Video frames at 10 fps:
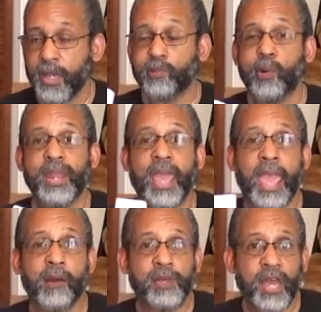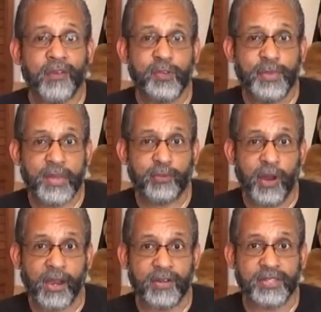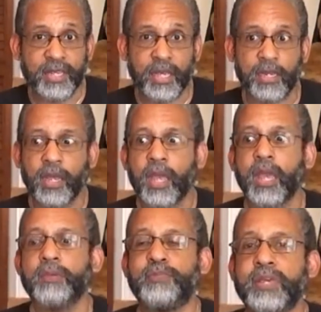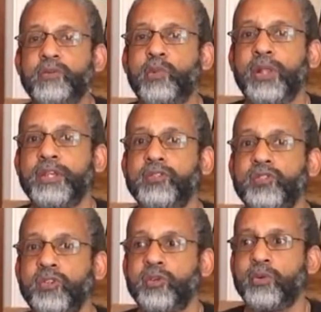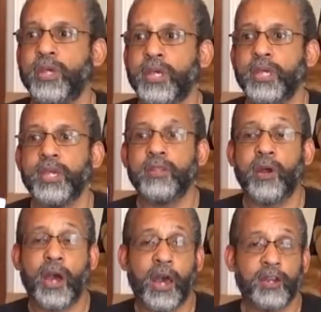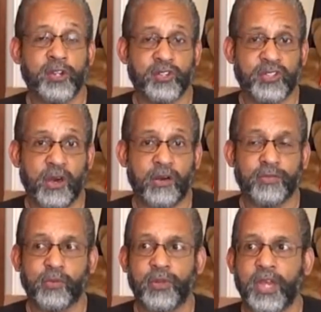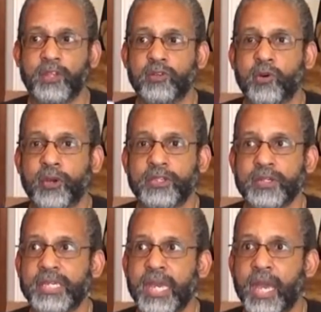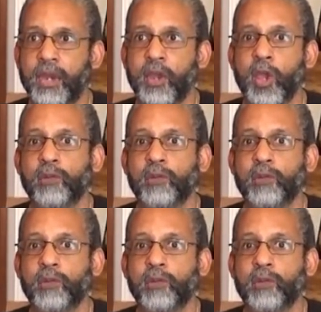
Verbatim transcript: what area have you made progress in, and being willing to either honor yourself or that you're going to, again,